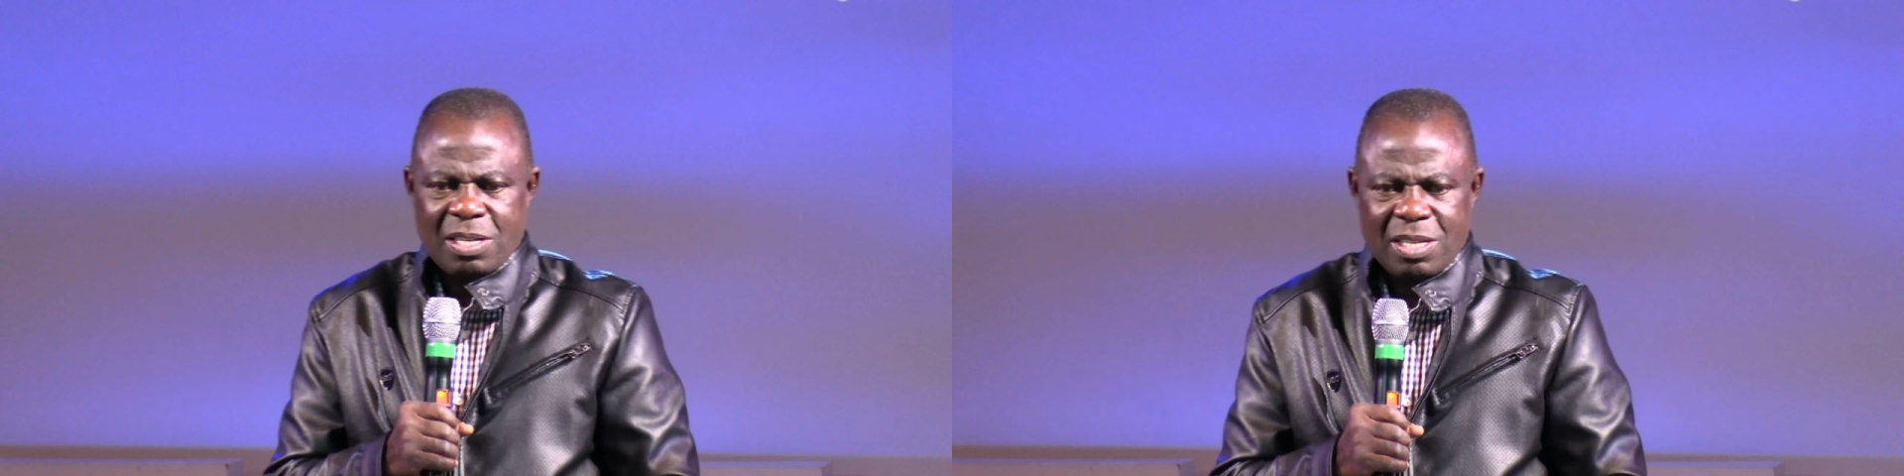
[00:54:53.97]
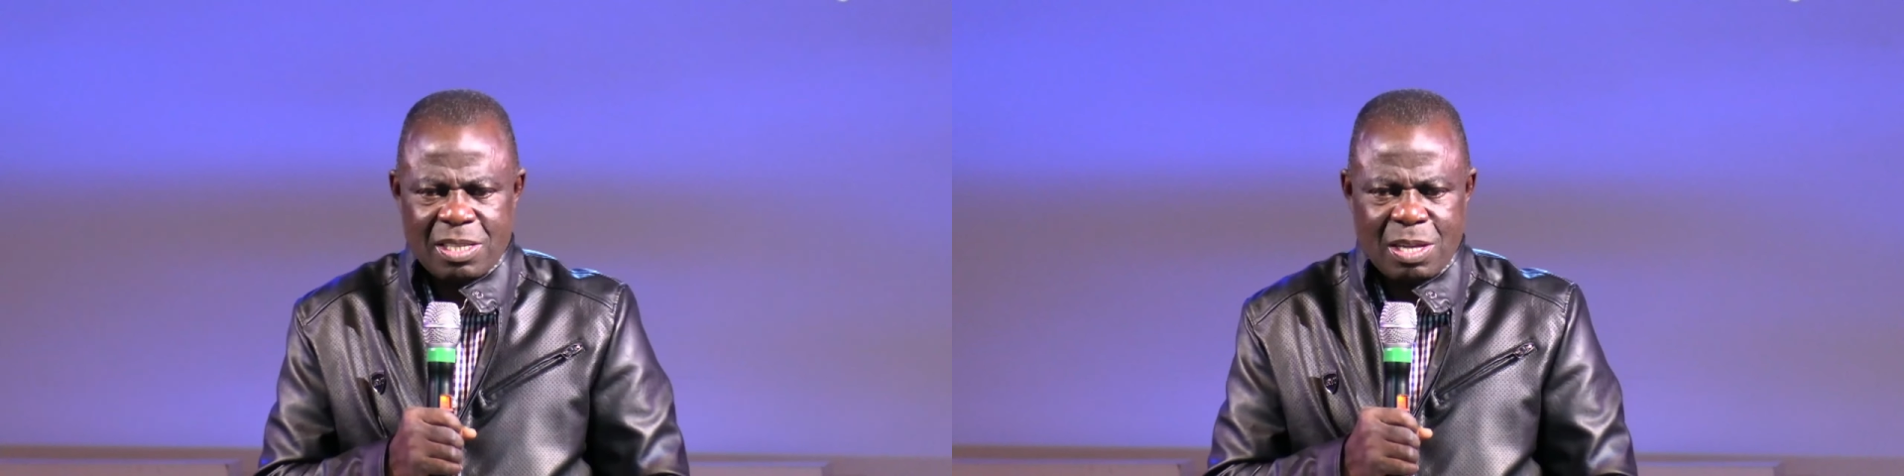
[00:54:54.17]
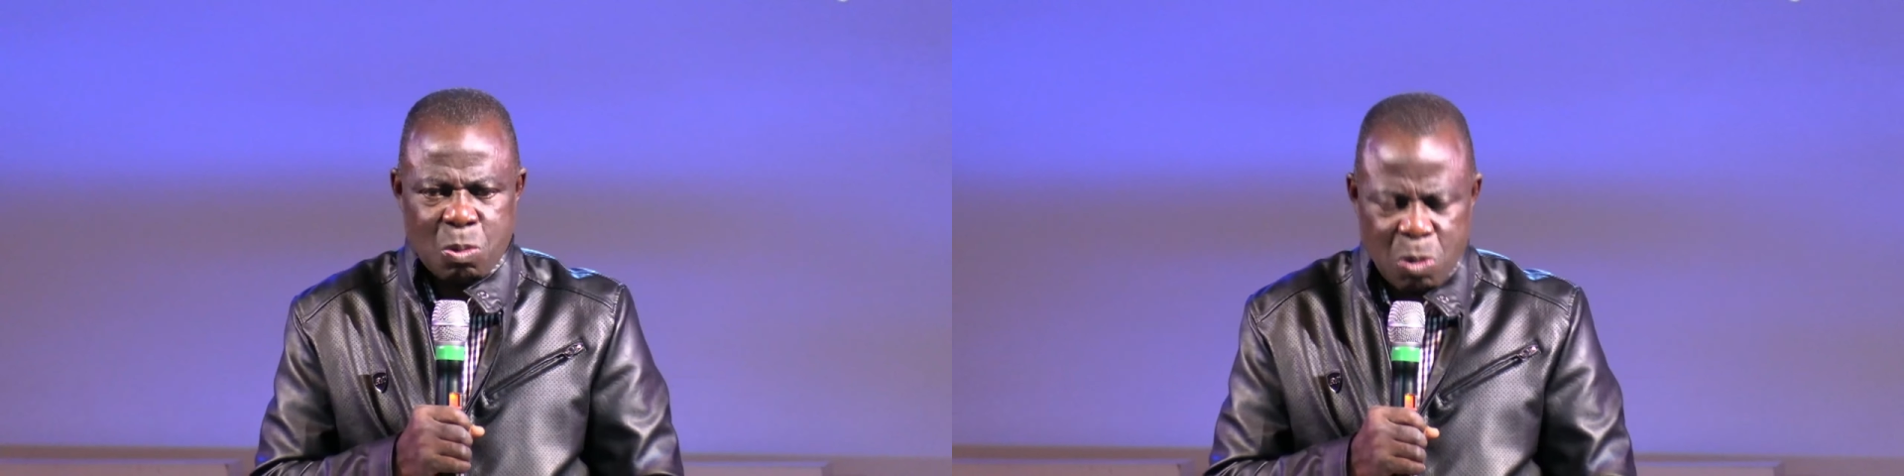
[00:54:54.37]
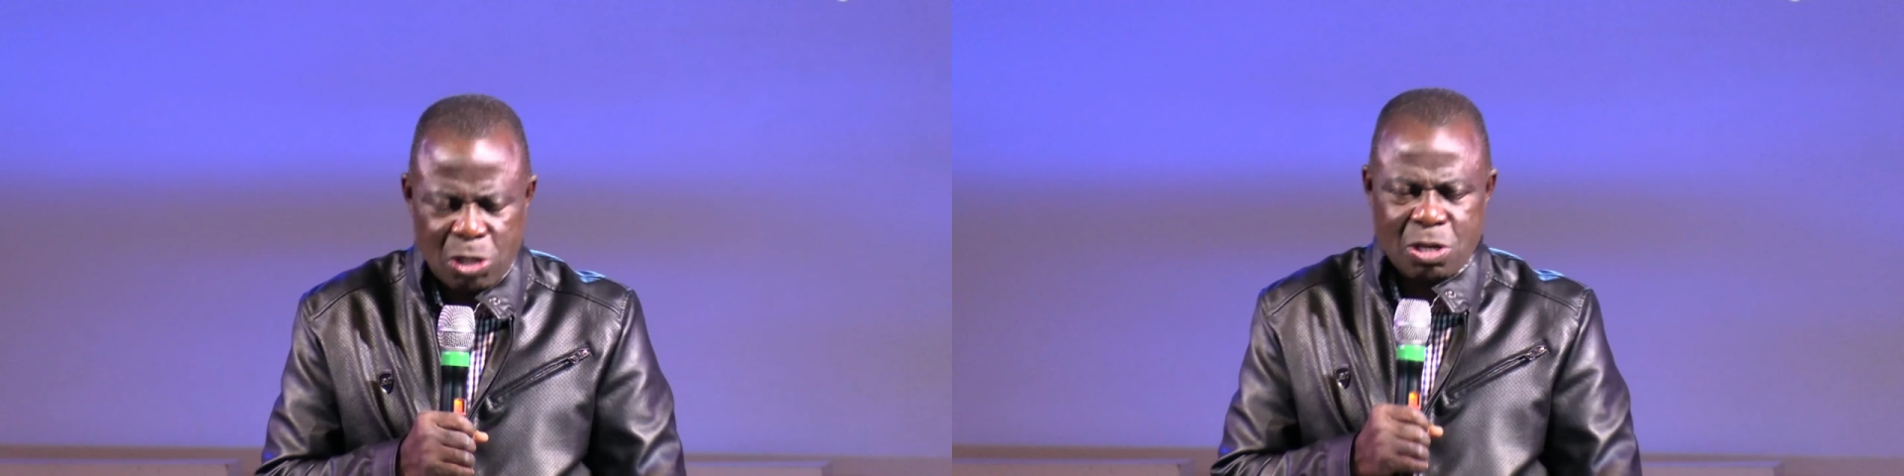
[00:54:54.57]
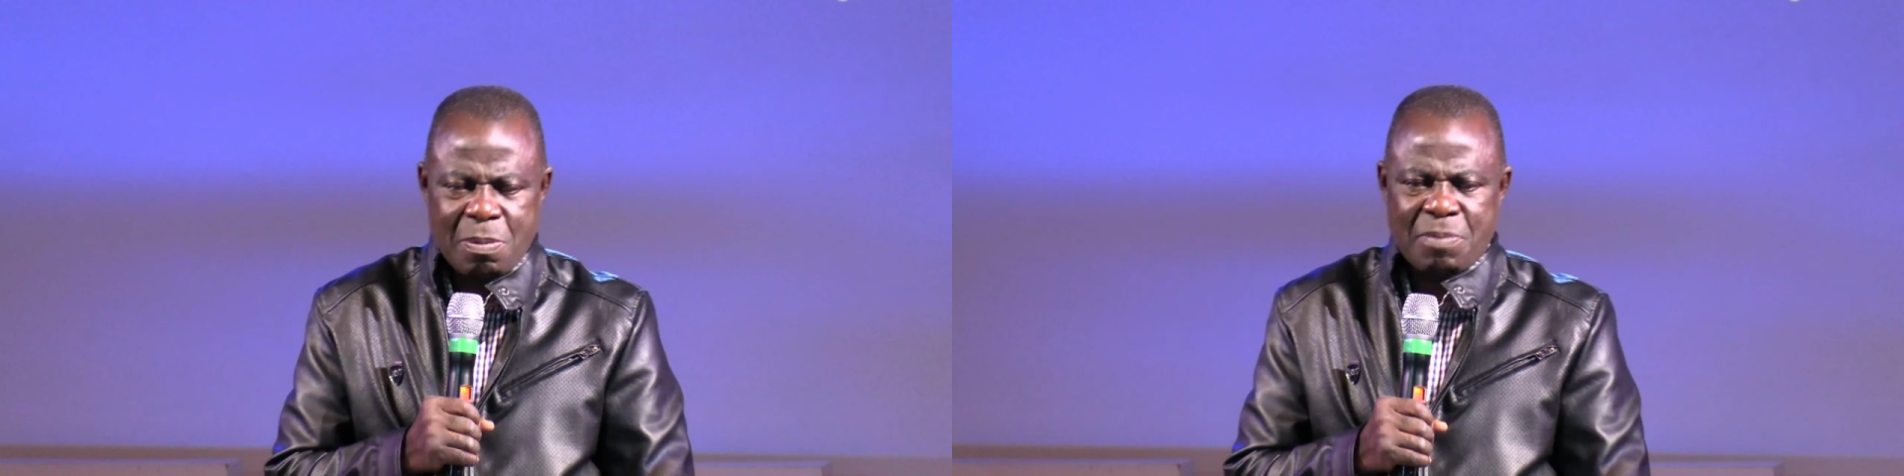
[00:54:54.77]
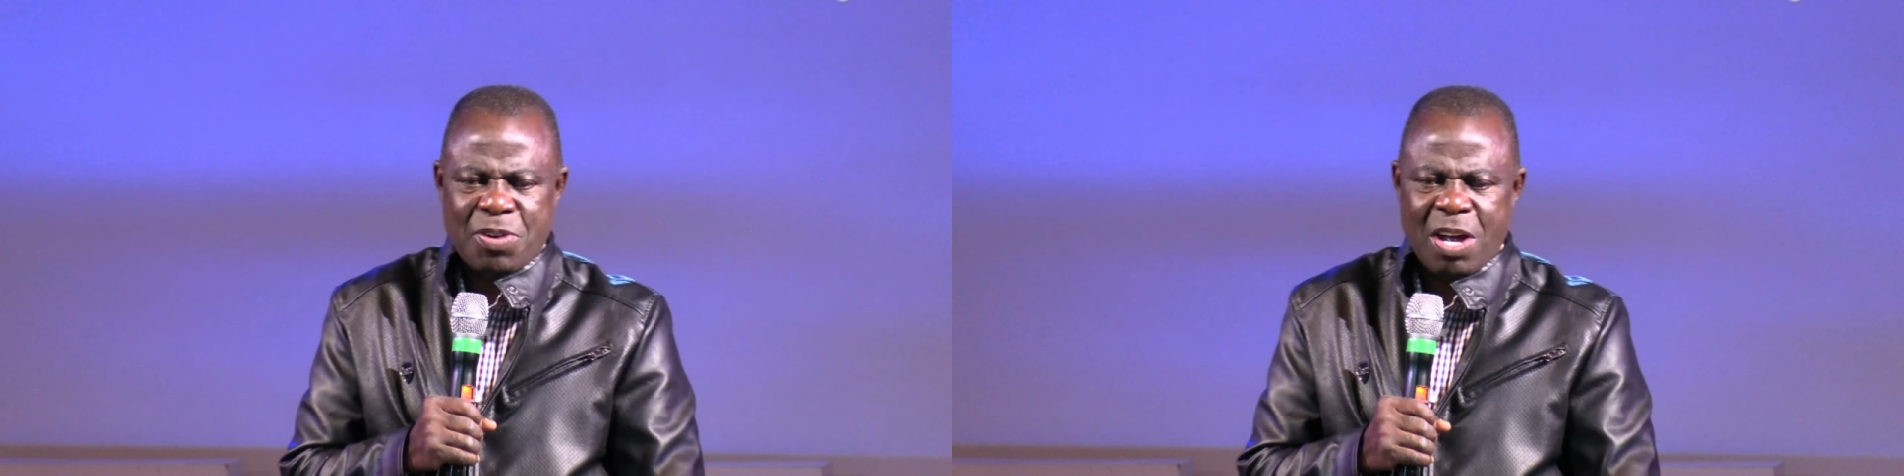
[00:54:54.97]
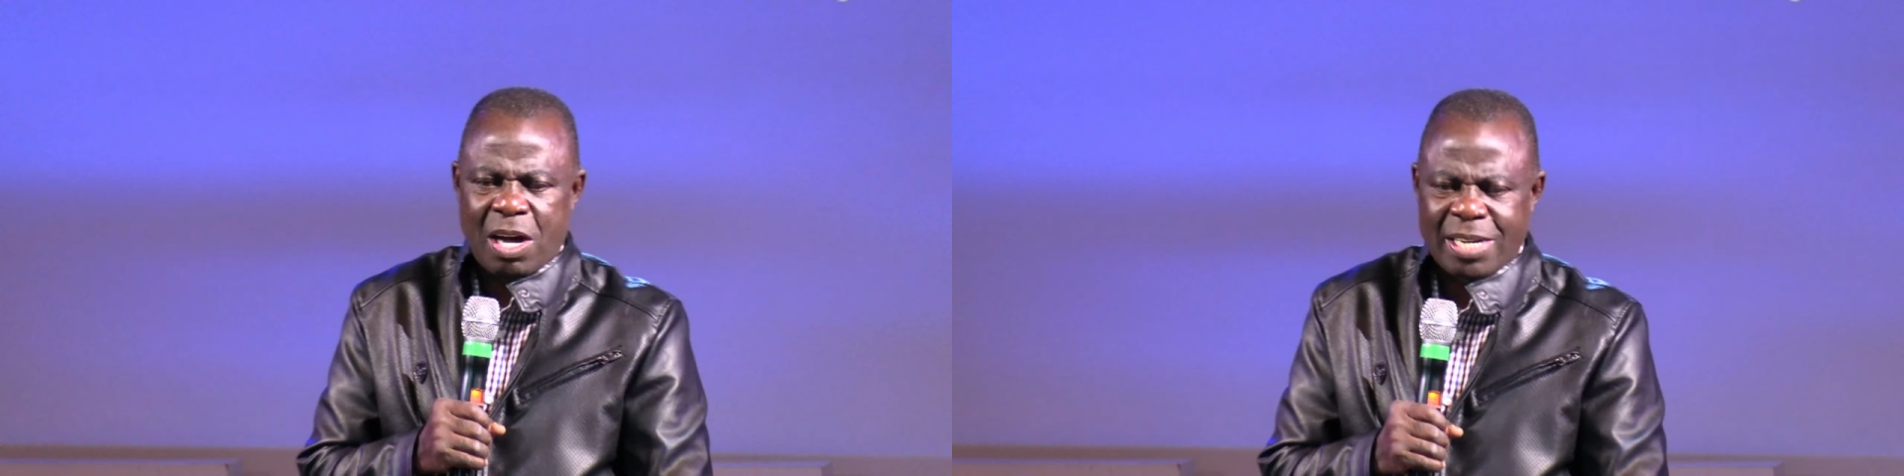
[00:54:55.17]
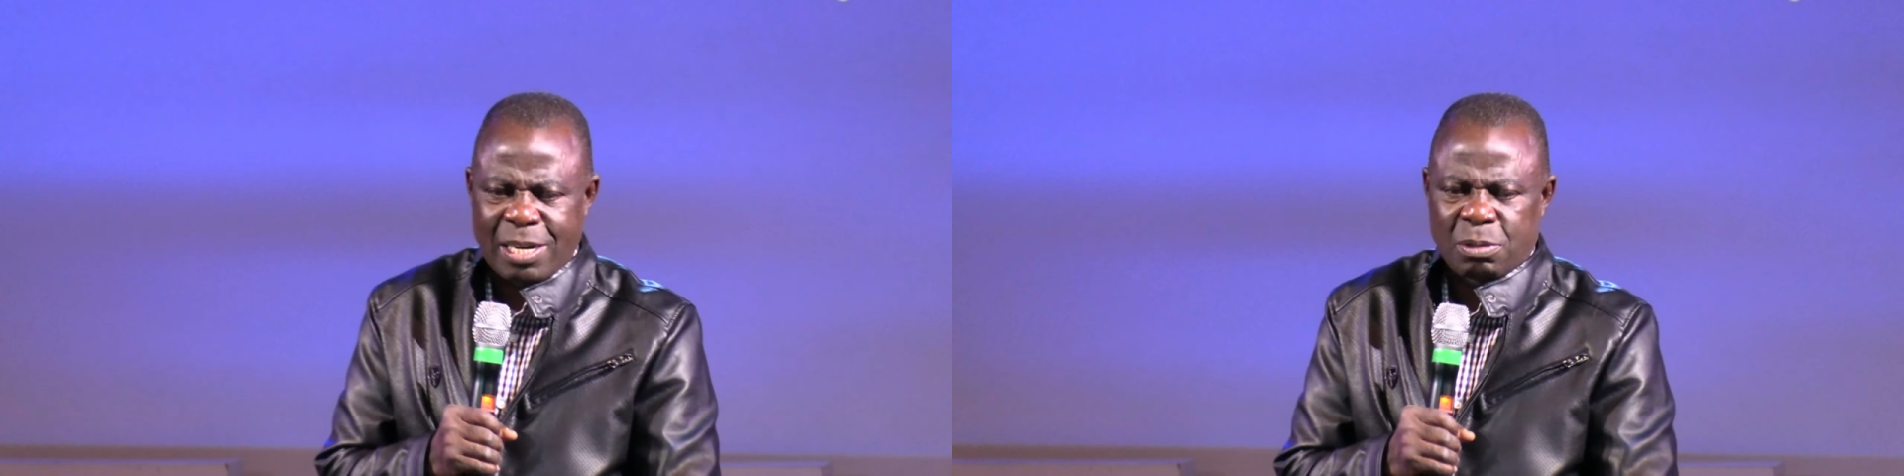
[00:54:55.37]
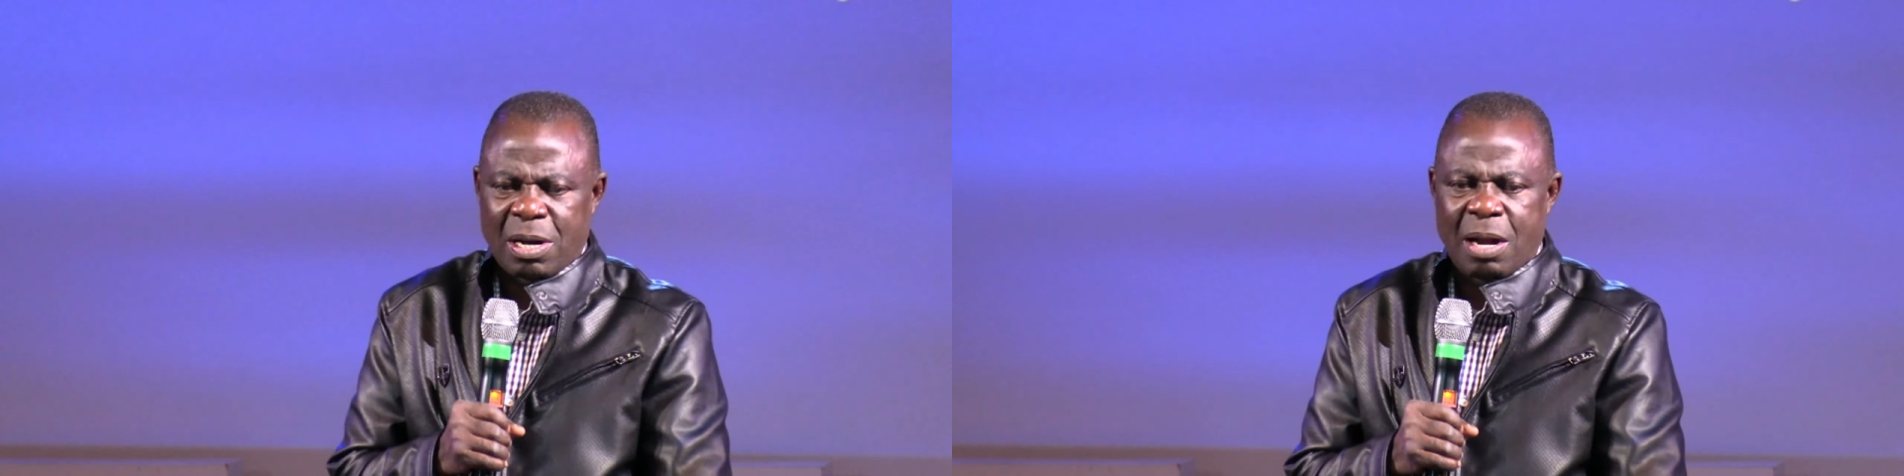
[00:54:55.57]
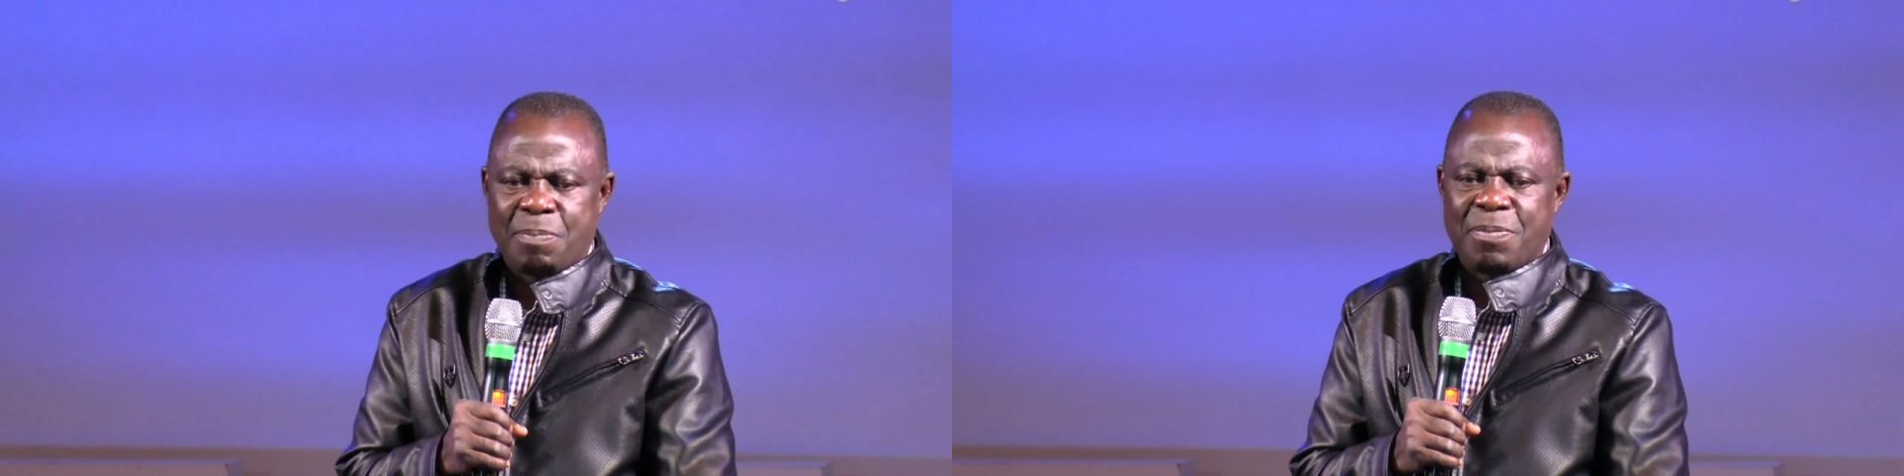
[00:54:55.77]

the wisdom of God that will help